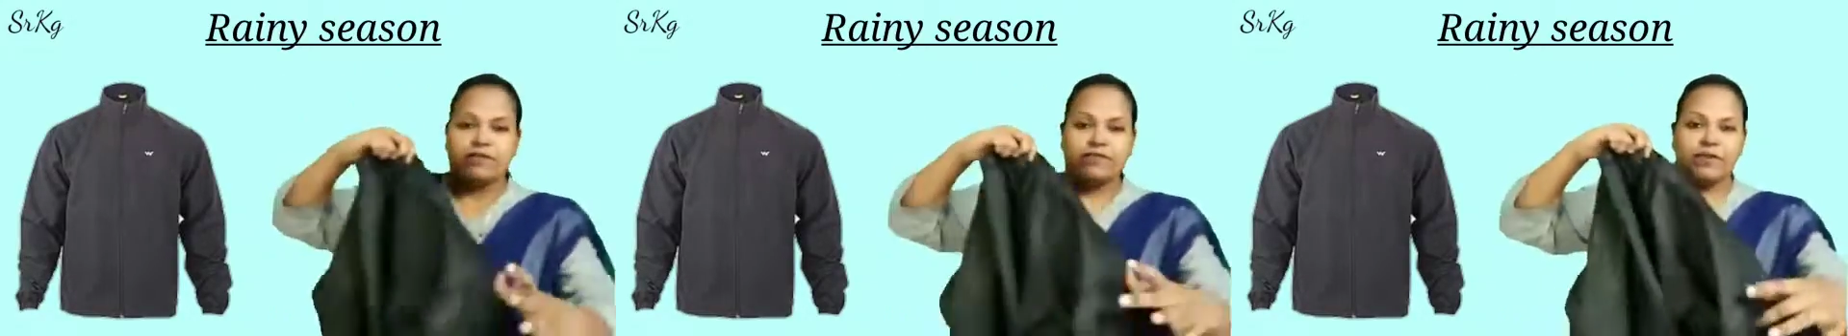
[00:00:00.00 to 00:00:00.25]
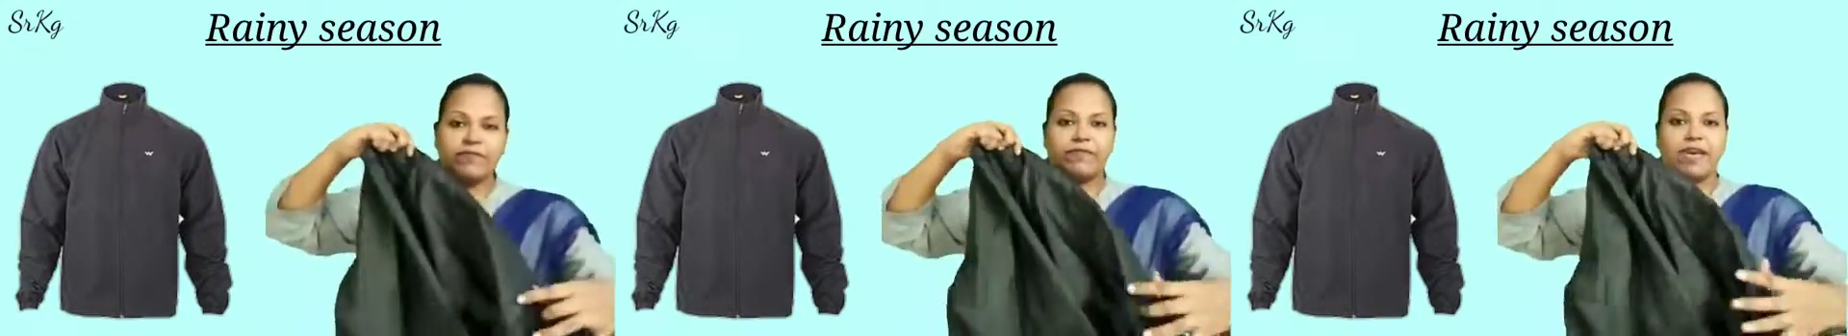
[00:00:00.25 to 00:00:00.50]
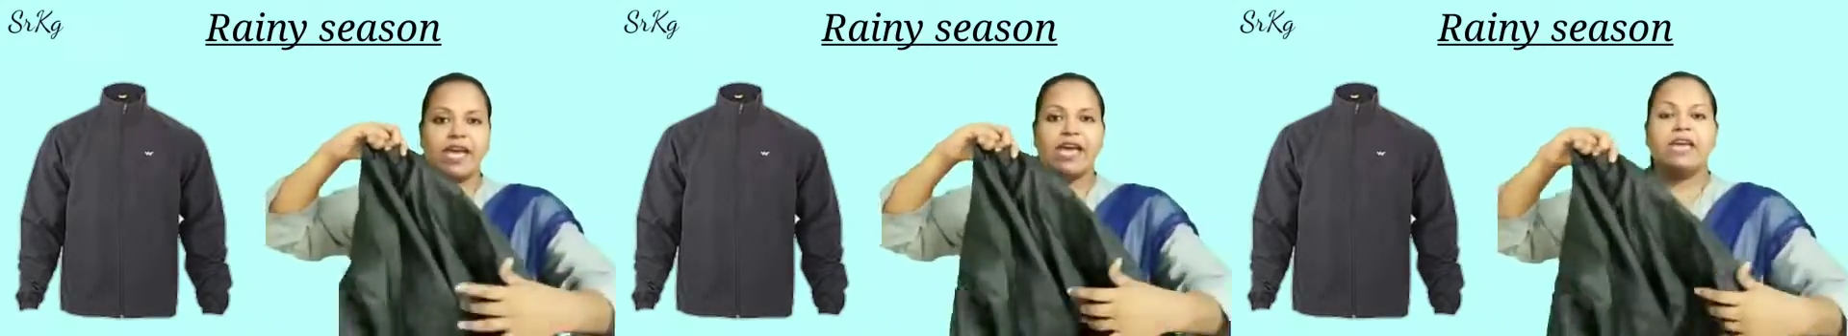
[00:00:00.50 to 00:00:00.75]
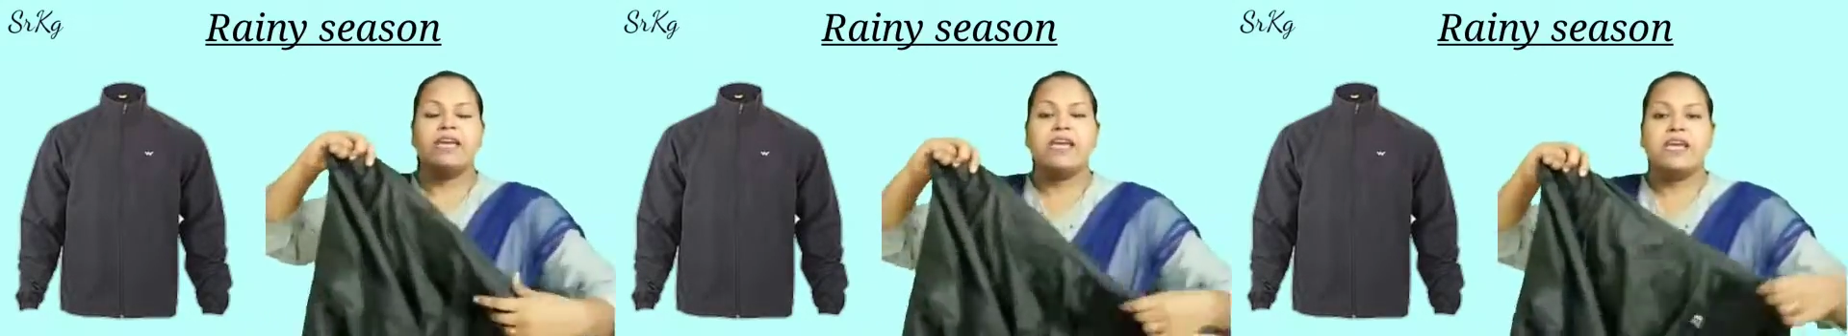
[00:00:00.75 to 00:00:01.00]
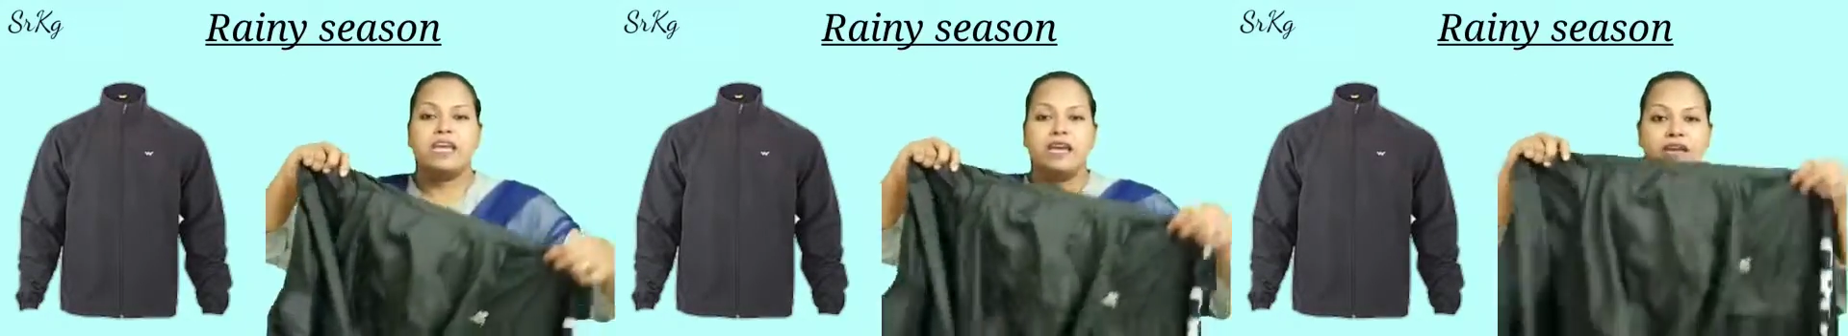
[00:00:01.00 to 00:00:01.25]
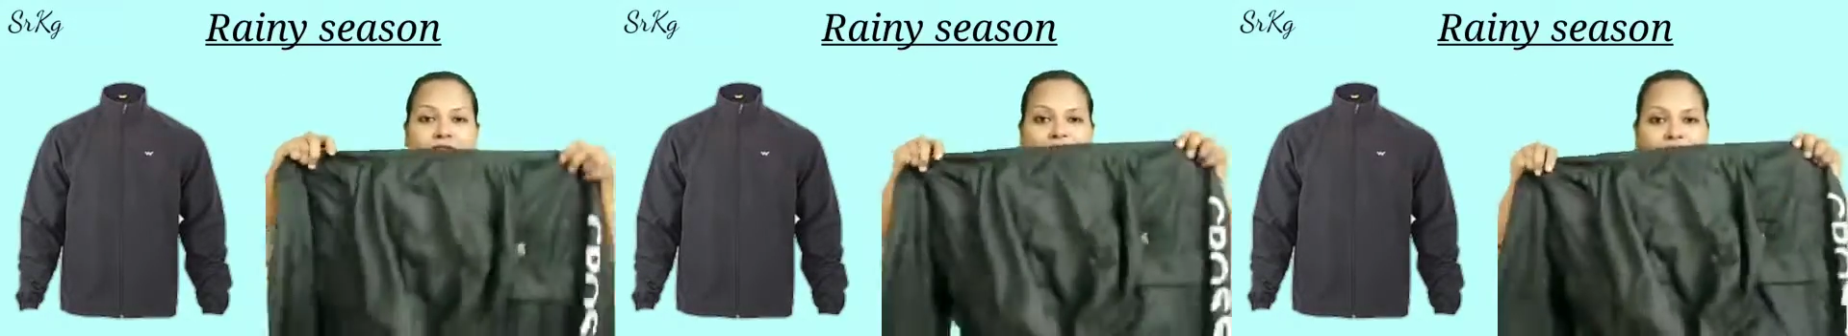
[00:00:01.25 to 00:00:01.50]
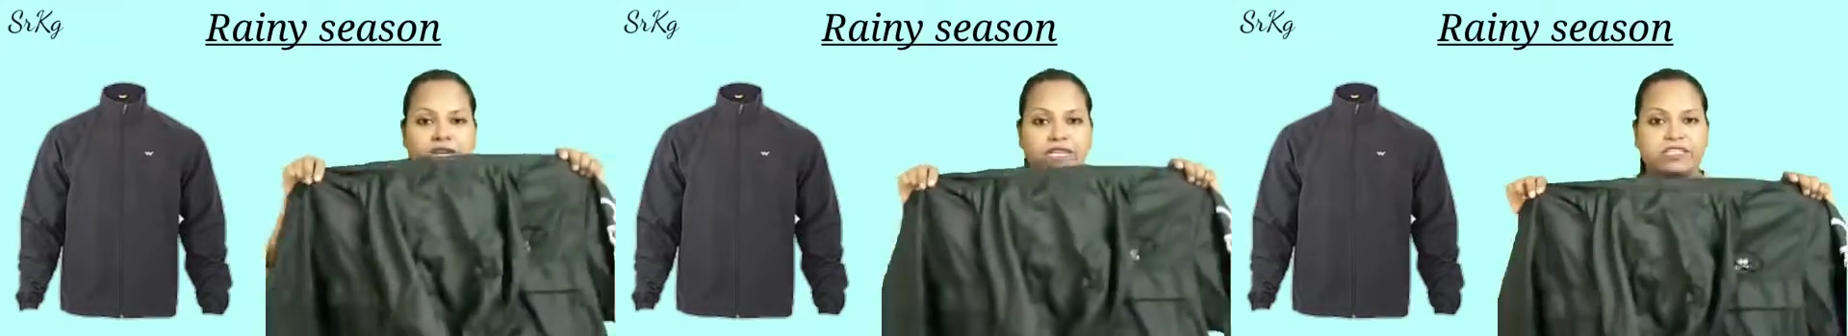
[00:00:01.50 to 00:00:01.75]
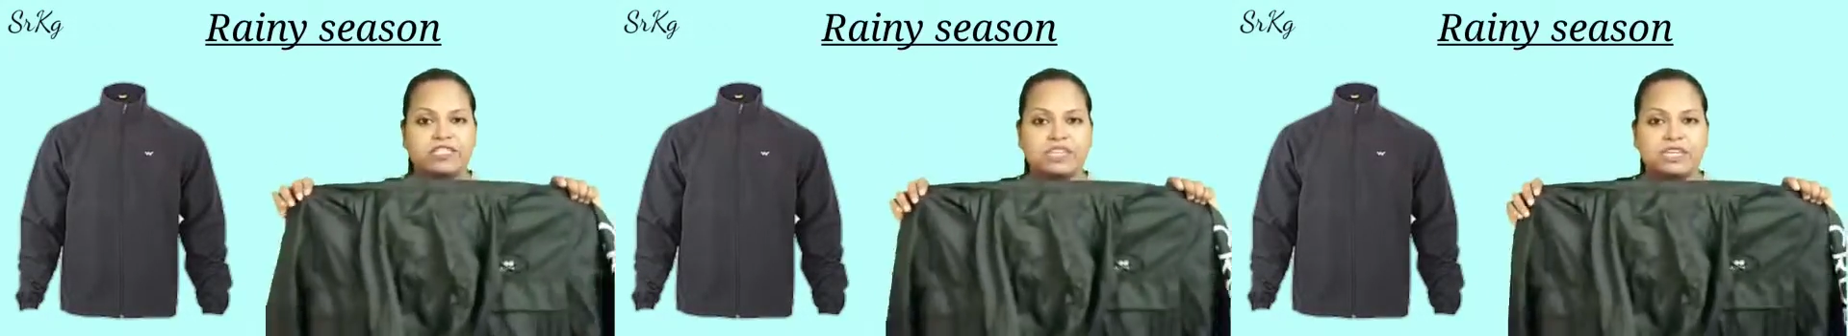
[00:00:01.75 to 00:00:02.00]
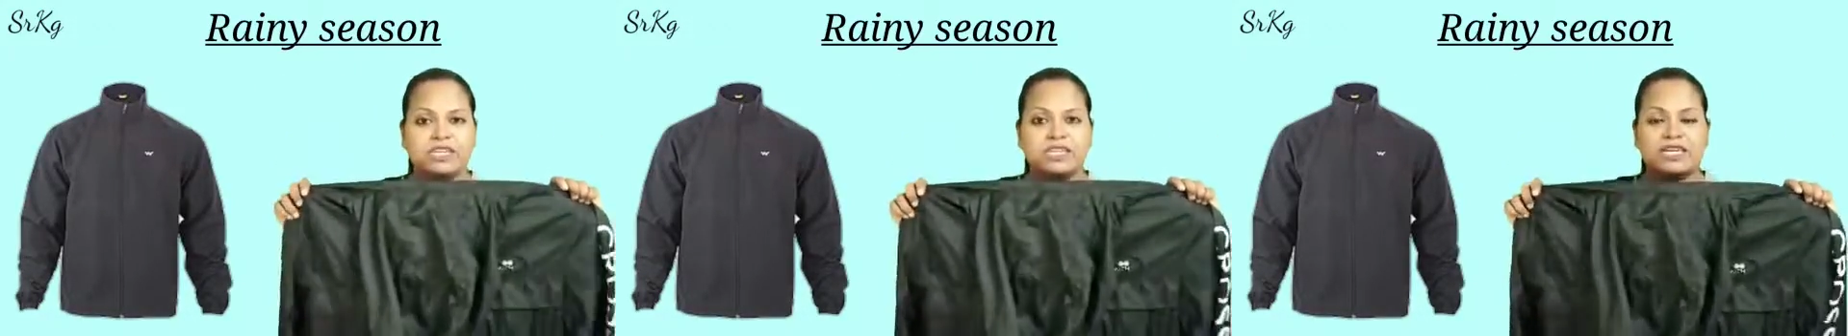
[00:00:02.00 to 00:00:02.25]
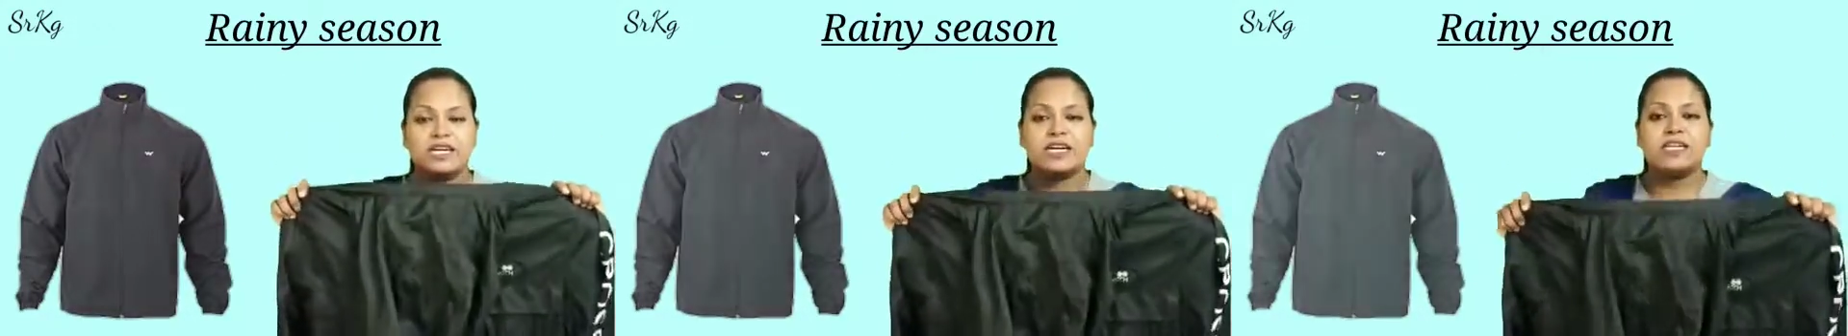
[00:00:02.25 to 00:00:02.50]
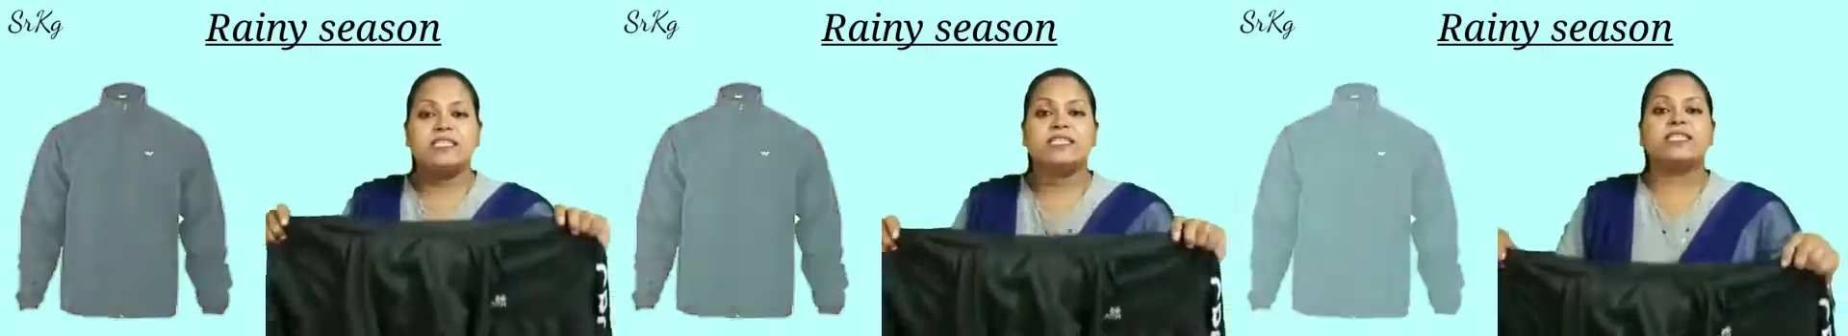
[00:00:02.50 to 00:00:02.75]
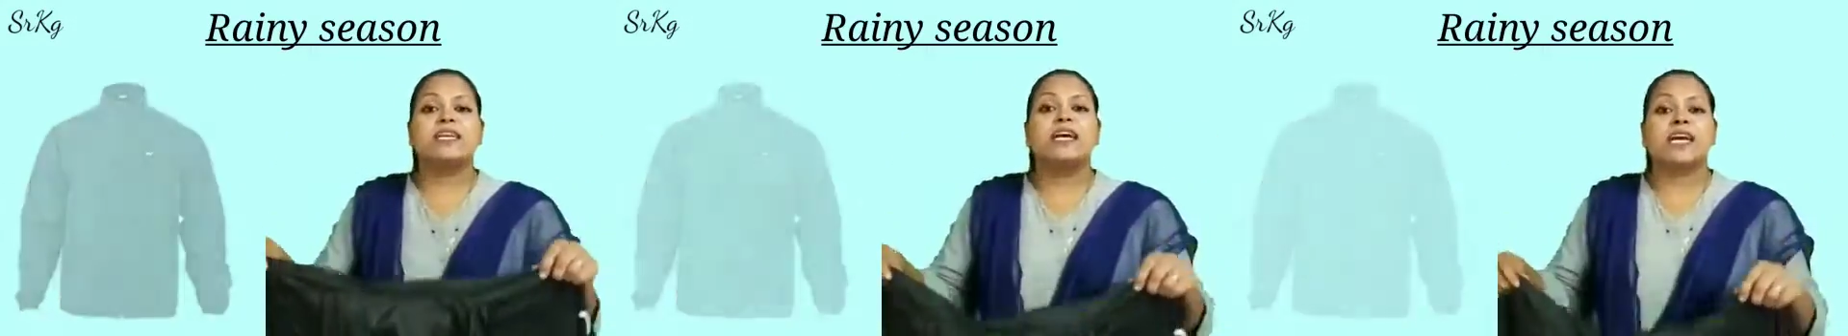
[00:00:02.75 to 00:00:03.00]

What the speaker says: We wear wind cheaters,